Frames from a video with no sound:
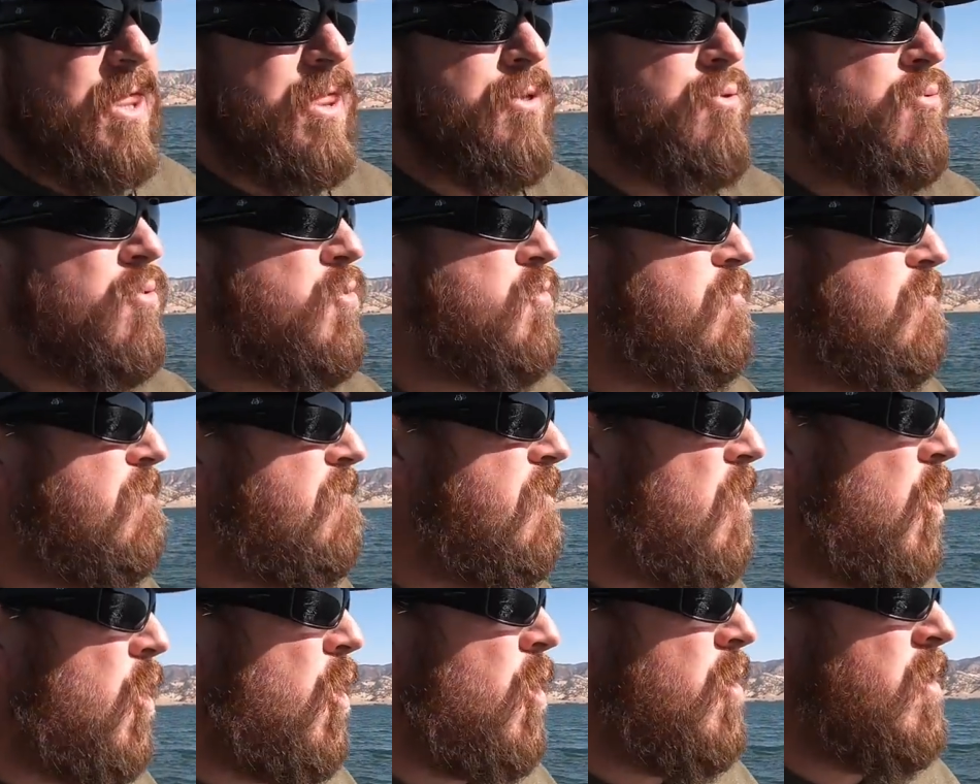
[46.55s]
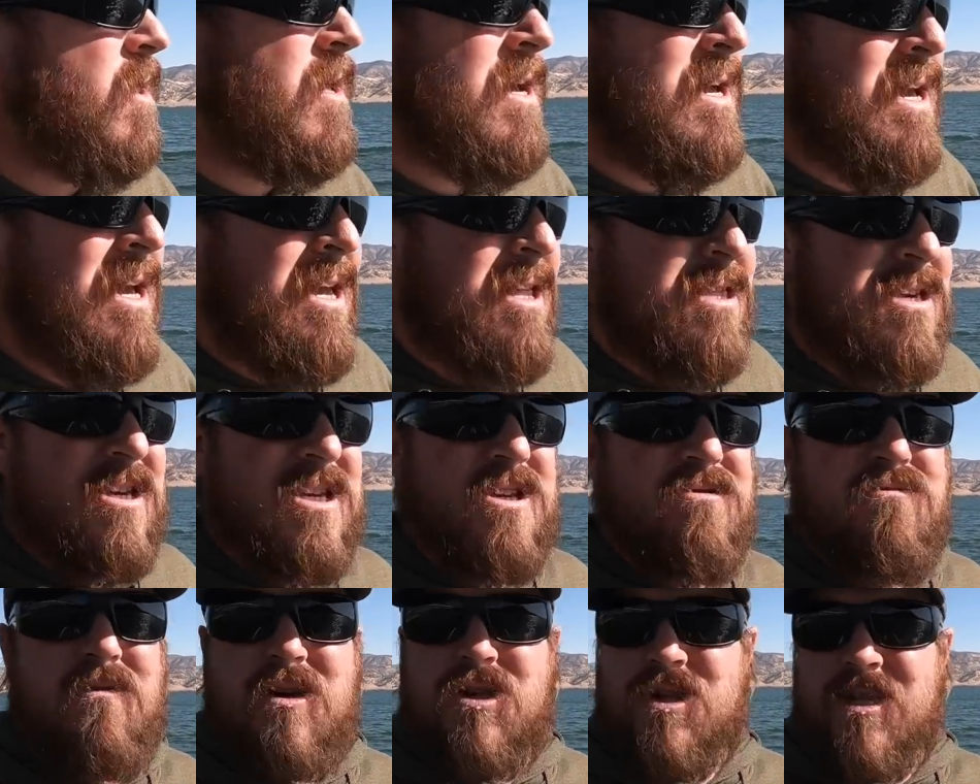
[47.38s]
through fall.
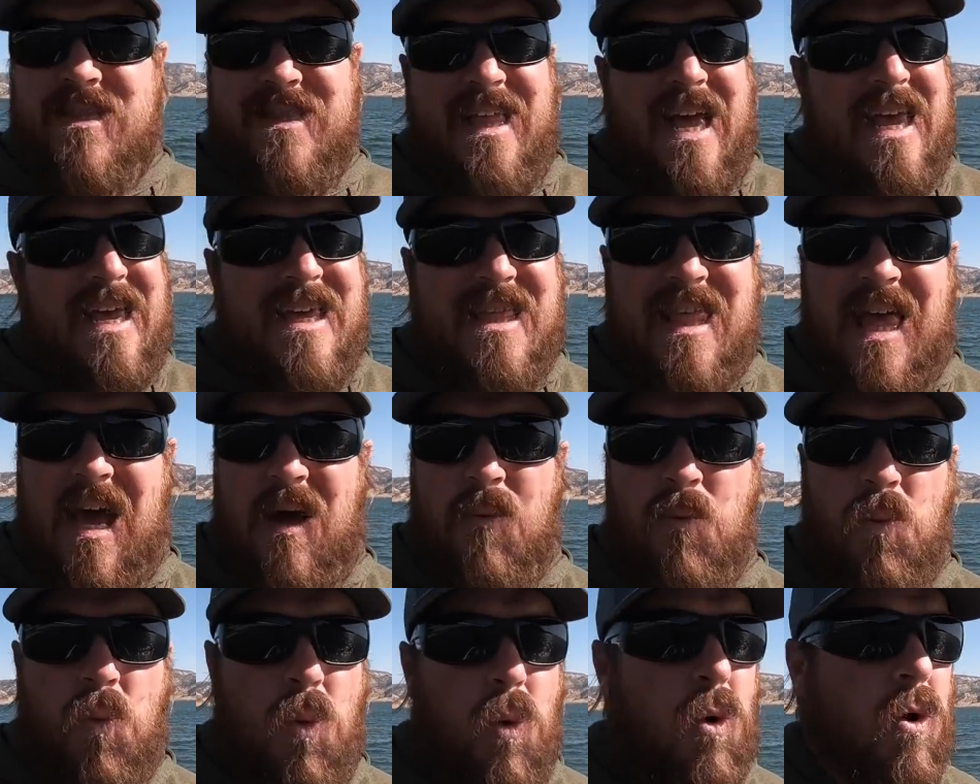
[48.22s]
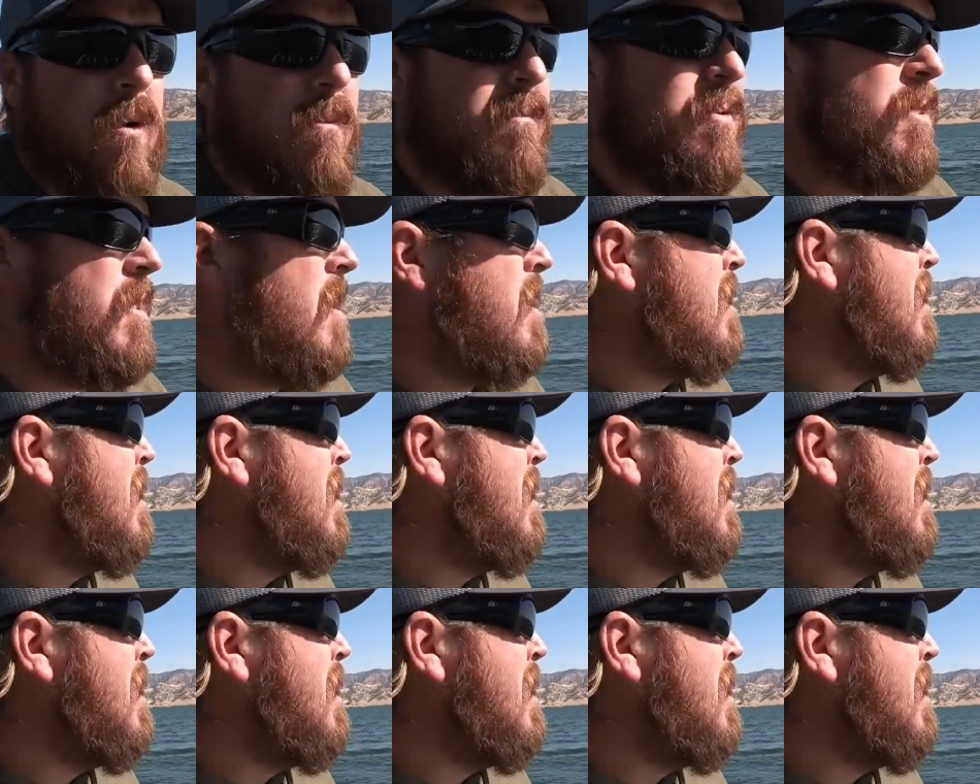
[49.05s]
These fish like that warmth.